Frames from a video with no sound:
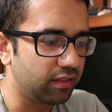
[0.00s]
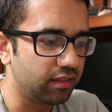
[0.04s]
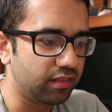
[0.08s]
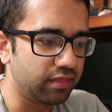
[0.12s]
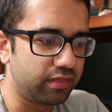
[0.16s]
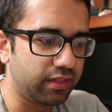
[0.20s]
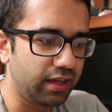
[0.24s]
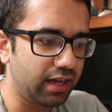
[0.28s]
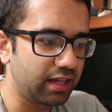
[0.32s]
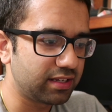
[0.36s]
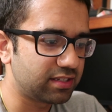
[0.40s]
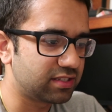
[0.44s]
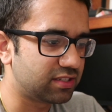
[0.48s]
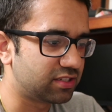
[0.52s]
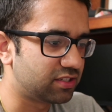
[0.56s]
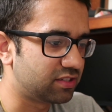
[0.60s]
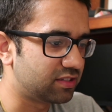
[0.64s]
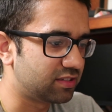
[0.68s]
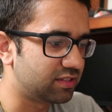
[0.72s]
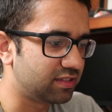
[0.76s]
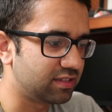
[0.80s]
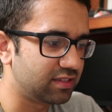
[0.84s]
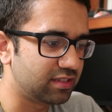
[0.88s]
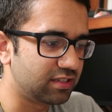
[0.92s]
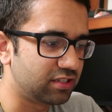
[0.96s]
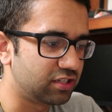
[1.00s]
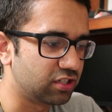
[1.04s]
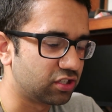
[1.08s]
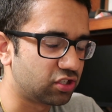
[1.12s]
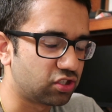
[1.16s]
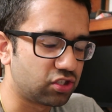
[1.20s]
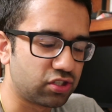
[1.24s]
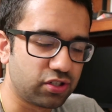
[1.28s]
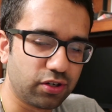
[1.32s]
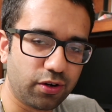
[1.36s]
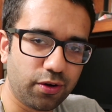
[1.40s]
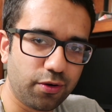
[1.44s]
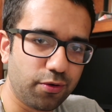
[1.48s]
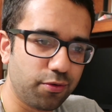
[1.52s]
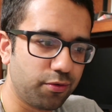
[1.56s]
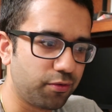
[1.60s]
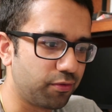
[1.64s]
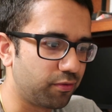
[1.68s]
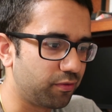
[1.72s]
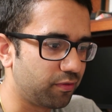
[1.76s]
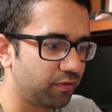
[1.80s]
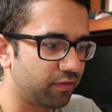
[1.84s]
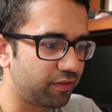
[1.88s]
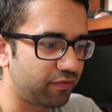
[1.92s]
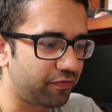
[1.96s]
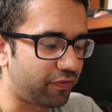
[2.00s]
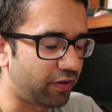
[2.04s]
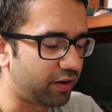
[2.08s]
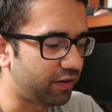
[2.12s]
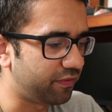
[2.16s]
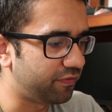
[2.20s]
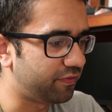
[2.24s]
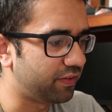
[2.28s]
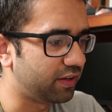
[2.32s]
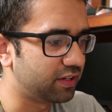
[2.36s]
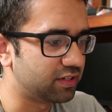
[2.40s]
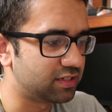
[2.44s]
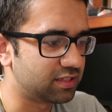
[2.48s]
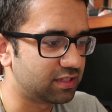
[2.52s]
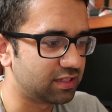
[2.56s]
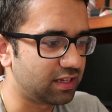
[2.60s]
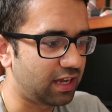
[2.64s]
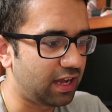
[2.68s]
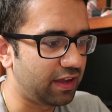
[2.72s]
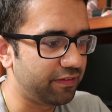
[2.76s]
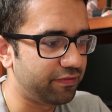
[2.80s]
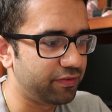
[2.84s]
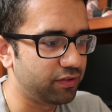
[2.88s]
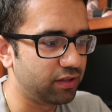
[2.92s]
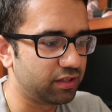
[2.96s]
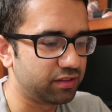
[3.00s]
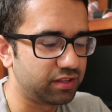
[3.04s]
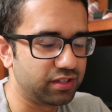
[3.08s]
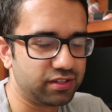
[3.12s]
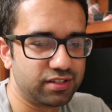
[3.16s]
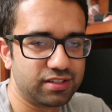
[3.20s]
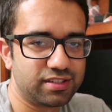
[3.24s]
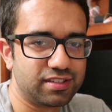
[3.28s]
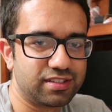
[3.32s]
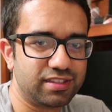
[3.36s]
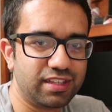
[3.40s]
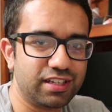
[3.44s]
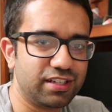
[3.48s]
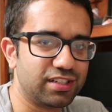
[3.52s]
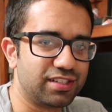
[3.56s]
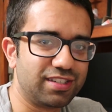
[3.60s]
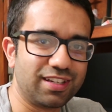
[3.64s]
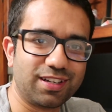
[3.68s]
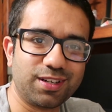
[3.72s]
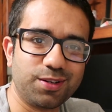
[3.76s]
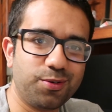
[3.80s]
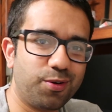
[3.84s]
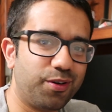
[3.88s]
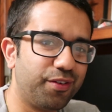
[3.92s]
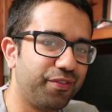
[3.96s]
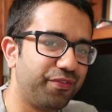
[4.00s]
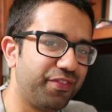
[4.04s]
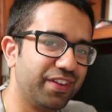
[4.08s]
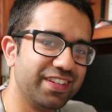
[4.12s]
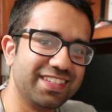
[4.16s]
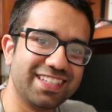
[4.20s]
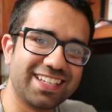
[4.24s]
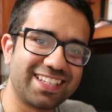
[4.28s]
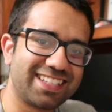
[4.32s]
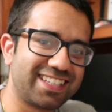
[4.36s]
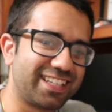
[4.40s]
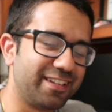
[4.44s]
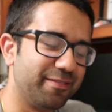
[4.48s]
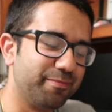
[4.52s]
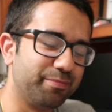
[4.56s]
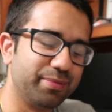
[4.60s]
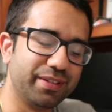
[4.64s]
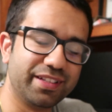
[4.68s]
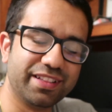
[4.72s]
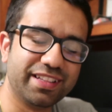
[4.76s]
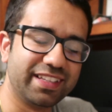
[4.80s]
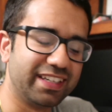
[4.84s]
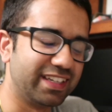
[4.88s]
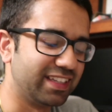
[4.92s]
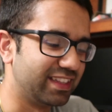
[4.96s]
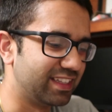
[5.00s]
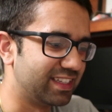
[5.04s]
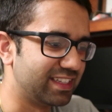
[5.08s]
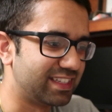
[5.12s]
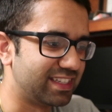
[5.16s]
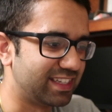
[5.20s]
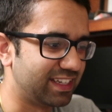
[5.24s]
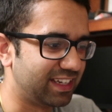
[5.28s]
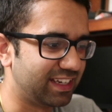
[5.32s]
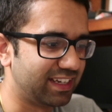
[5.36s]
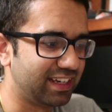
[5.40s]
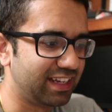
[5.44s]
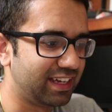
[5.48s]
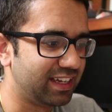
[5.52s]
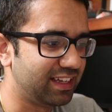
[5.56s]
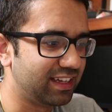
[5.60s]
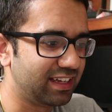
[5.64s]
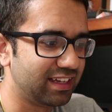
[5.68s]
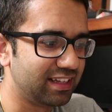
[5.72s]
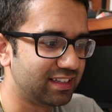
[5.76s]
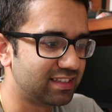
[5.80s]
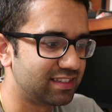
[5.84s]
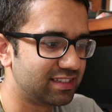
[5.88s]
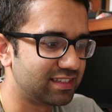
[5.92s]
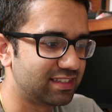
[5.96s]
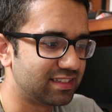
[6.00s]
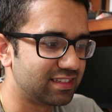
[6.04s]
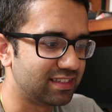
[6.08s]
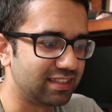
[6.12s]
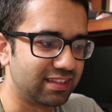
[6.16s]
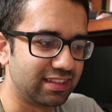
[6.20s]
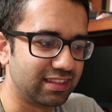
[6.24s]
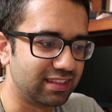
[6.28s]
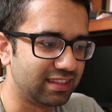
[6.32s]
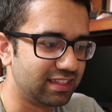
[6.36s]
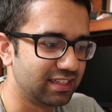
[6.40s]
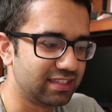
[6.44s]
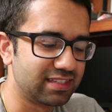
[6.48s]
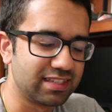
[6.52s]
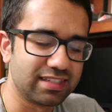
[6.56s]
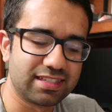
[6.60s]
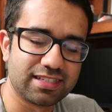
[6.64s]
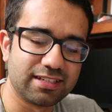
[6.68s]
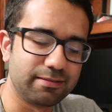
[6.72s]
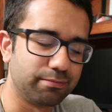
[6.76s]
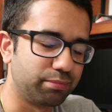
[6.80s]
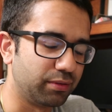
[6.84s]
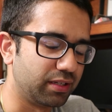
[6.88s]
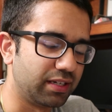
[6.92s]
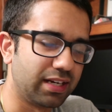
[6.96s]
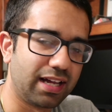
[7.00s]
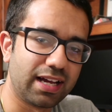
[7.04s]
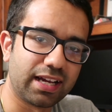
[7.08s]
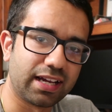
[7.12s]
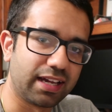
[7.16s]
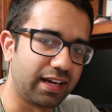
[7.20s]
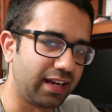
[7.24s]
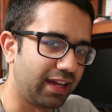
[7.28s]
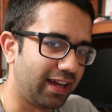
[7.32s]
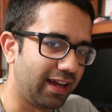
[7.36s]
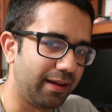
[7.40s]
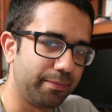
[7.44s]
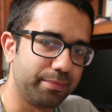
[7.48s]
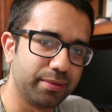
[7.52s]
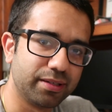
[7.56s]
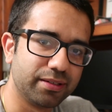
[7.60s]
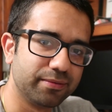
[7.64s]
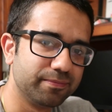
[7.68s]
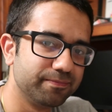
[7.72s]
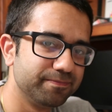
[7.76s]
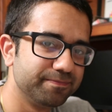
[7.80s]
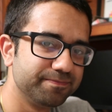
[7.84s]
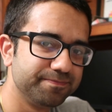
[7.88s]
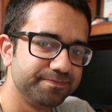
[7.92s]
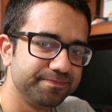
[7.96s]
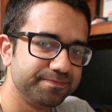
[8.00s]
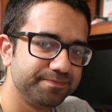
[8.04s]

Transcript: That's just so far-fetched. I feel like they just ignored physics completely in this scene. This is simply not gonna happen.